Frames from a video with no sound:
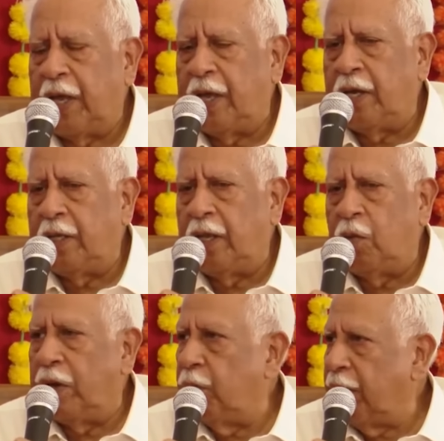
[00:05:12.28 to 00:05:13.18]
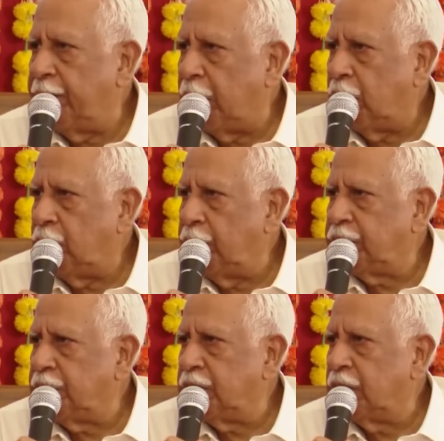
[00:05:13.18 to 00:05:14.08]
in the Wen Wei Po,
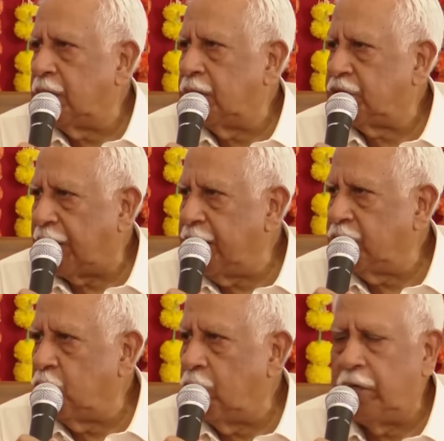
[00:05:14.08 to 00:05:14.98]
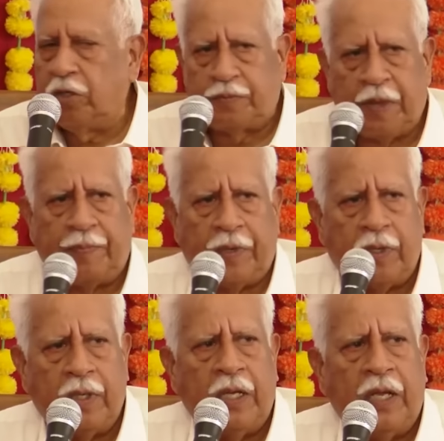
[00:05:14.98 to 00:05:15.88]
which is a Chinese-owned
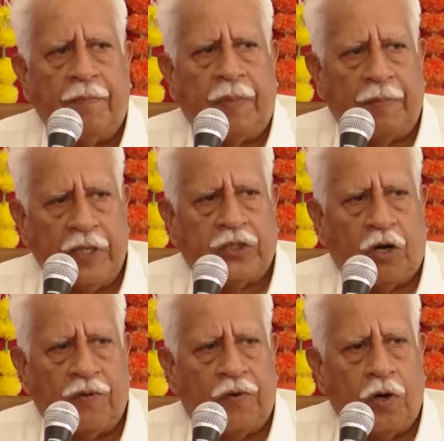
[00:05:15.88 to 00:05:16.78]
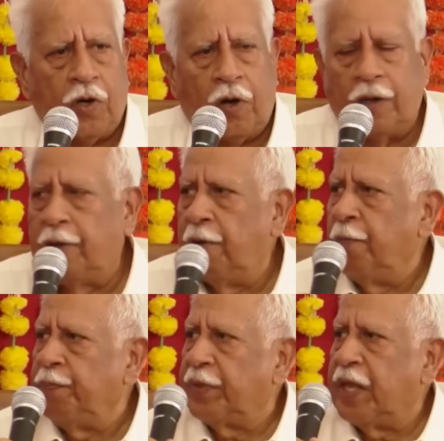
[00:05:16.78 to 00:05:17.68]
newspaper published out of Hong Kong.
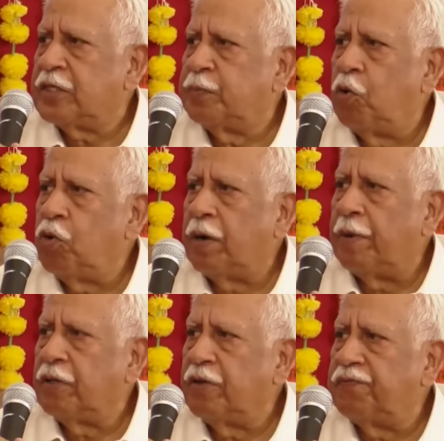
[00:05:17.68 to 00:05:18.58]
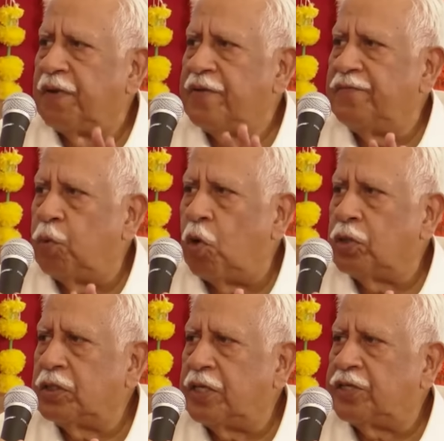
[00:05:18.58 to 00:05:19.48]
They spoke about the 5
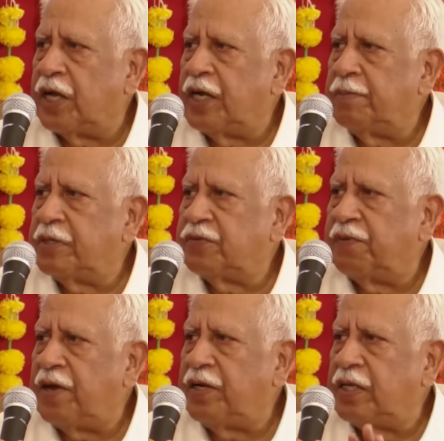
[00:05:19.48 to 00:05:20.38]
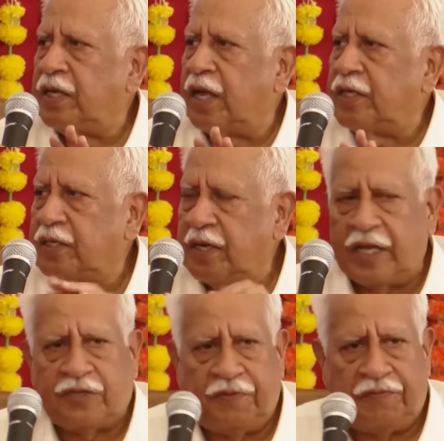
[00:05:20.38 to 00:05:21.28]
wars that China must fight in the
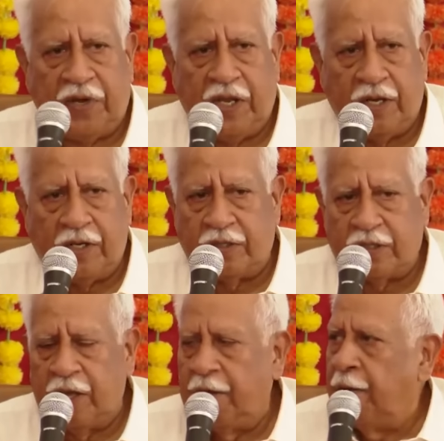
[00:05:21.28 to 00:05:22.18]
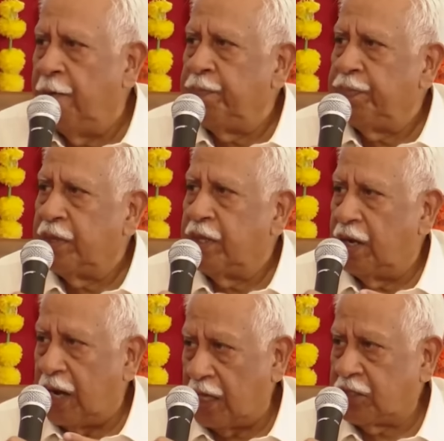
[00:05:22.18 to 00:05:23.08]
next 50 years. The
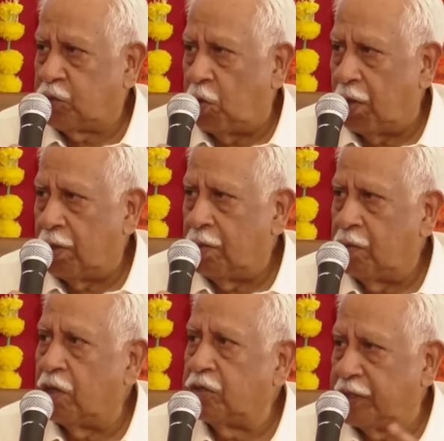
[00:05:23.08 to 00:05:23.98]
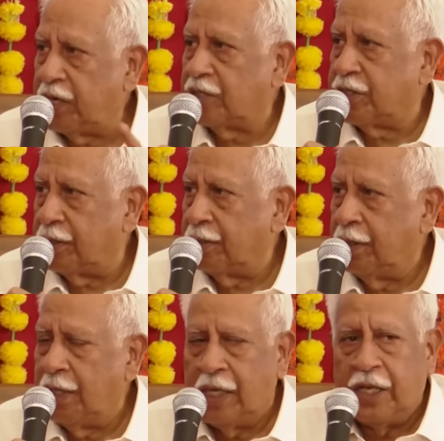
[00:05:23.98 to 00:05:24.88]
last war was with Russia.
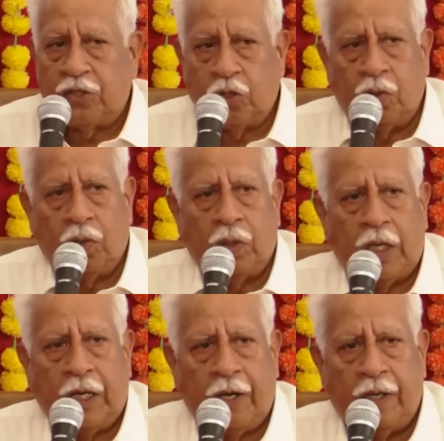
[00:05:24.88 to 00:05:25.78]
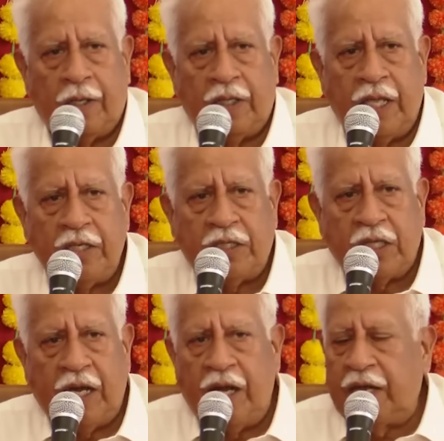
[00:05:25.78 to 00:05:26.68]
That's right. So
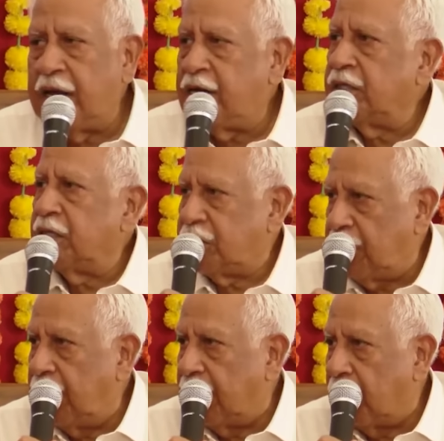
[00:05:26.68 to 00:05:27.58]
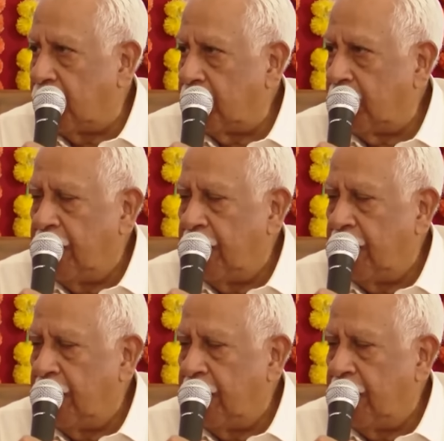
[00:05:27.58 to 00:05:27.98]
these indicators are still around.